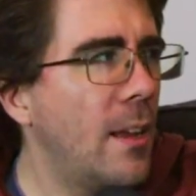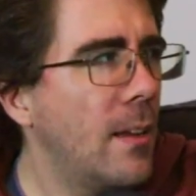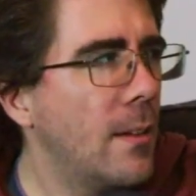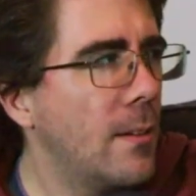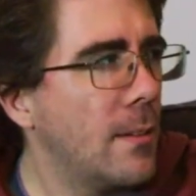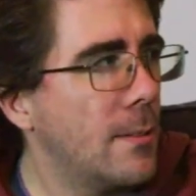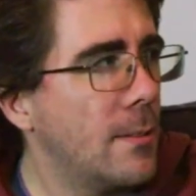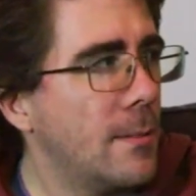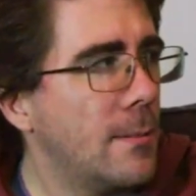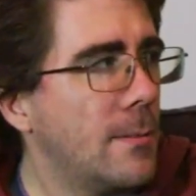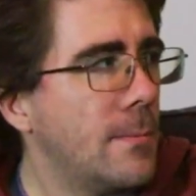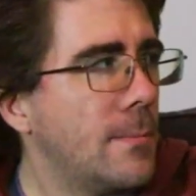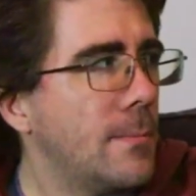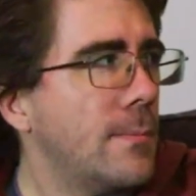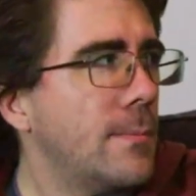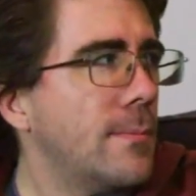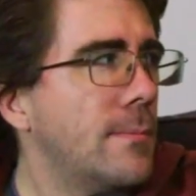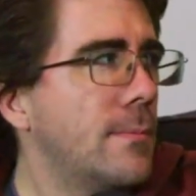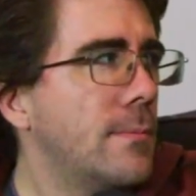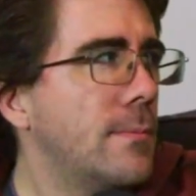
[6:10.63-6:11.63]

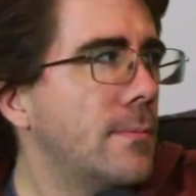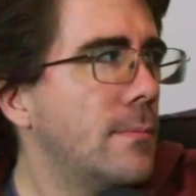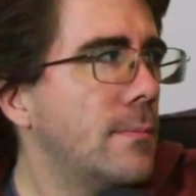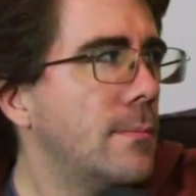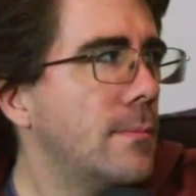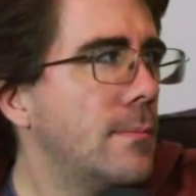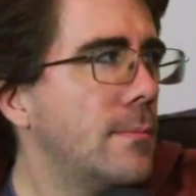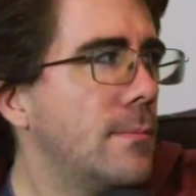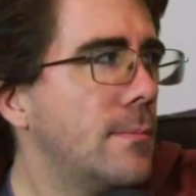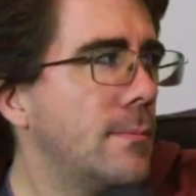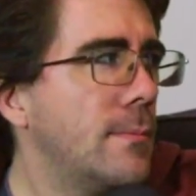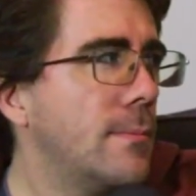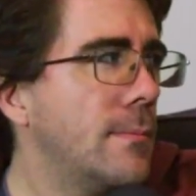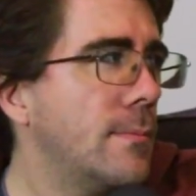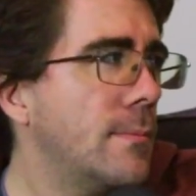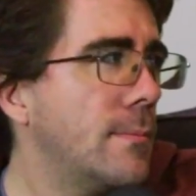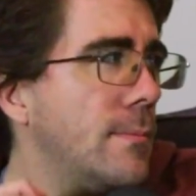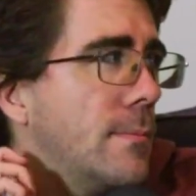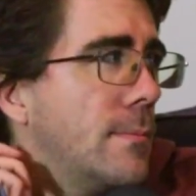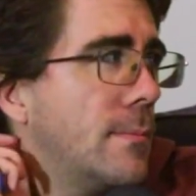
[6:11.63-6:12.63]

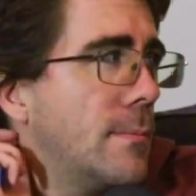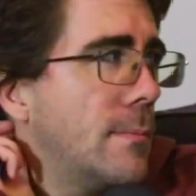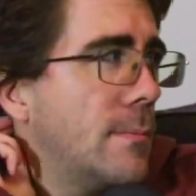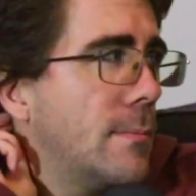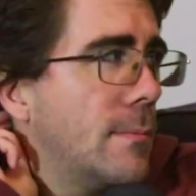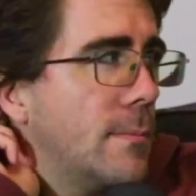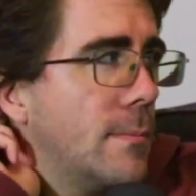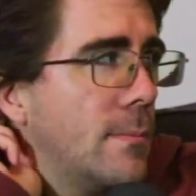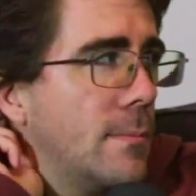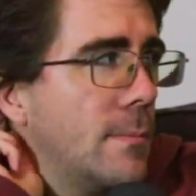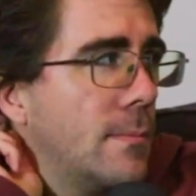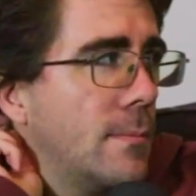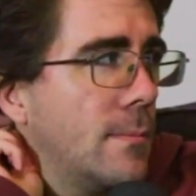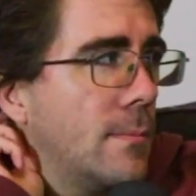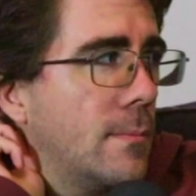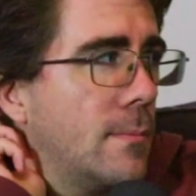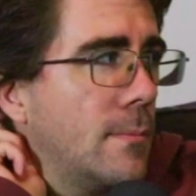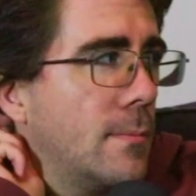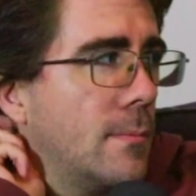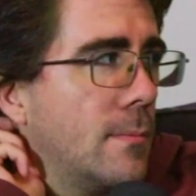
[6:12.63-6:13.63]

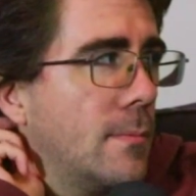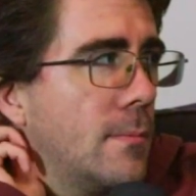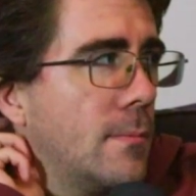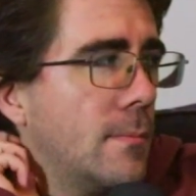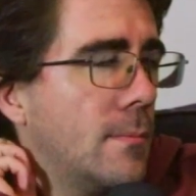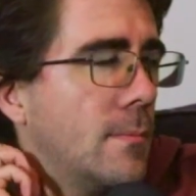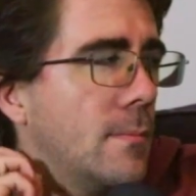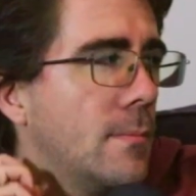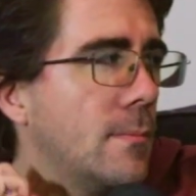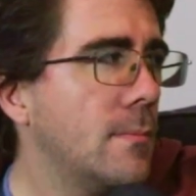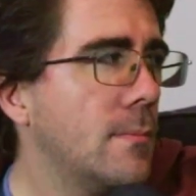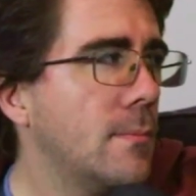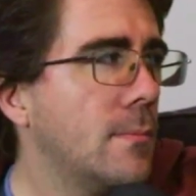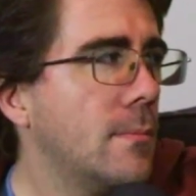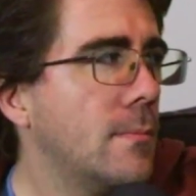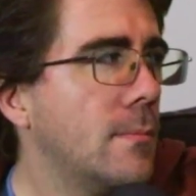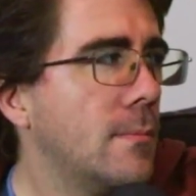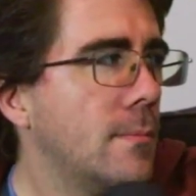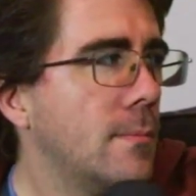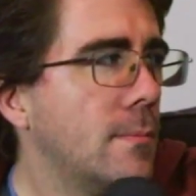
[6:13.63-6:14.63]

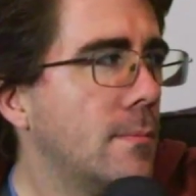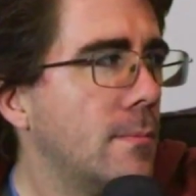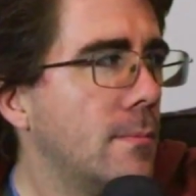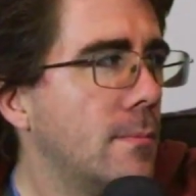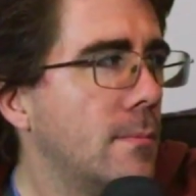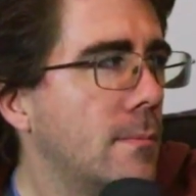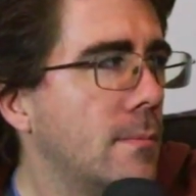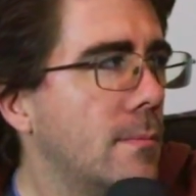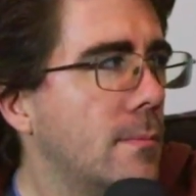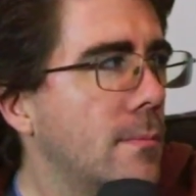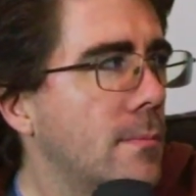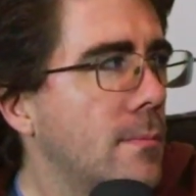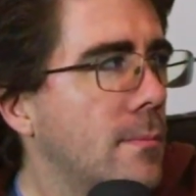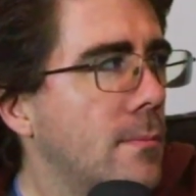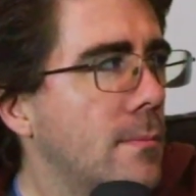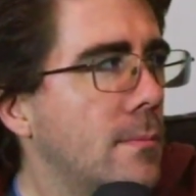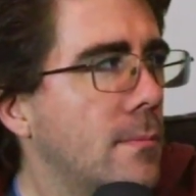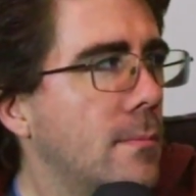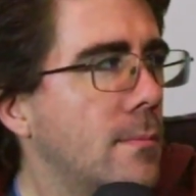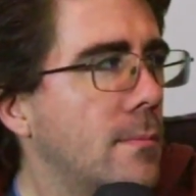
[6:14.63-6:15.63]

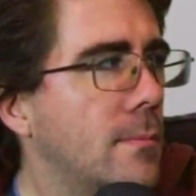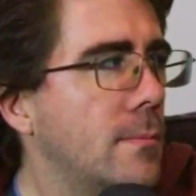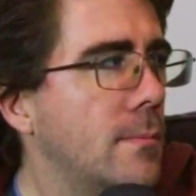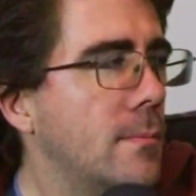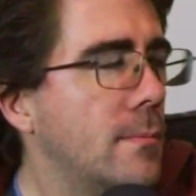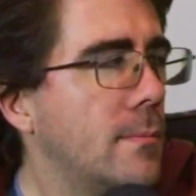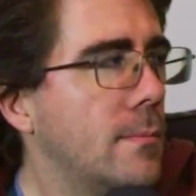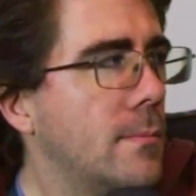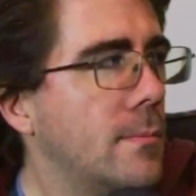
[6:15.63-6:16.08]
The person shown says nothing.